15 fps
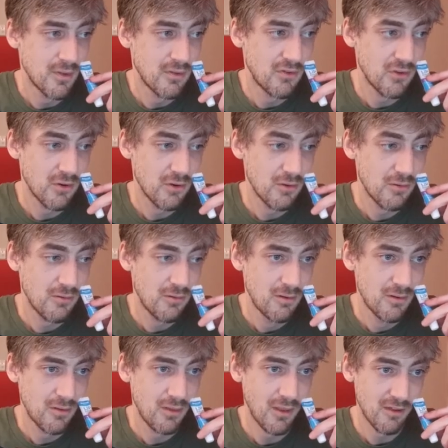So,
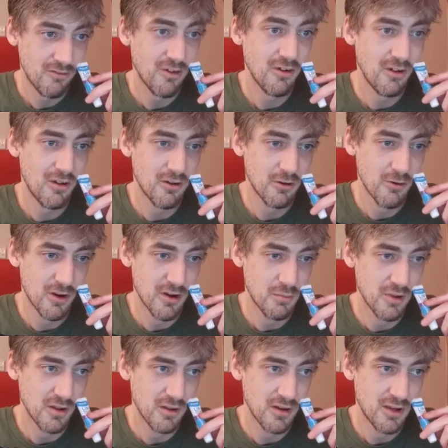they've got a lot of
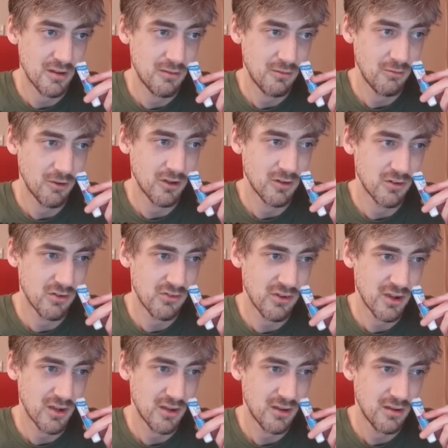credibility, we could just
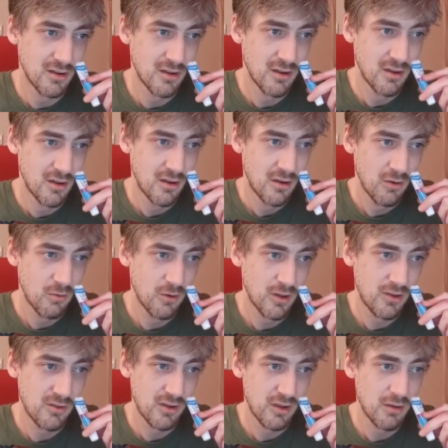say. Well,
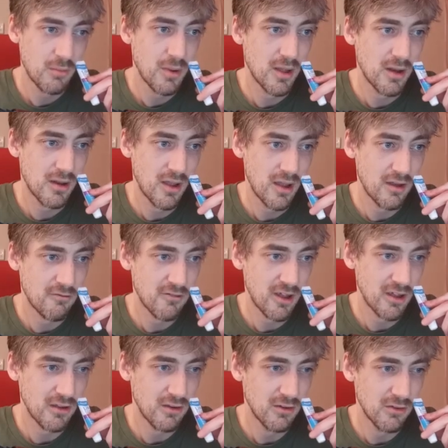let's see about our
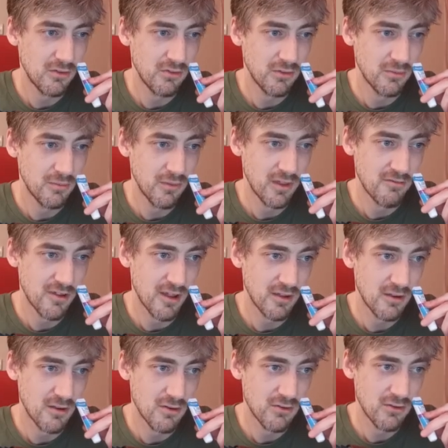values, their
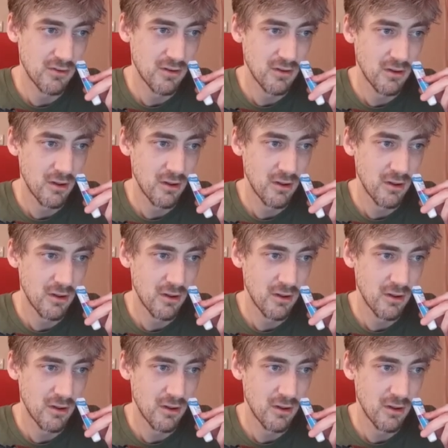values.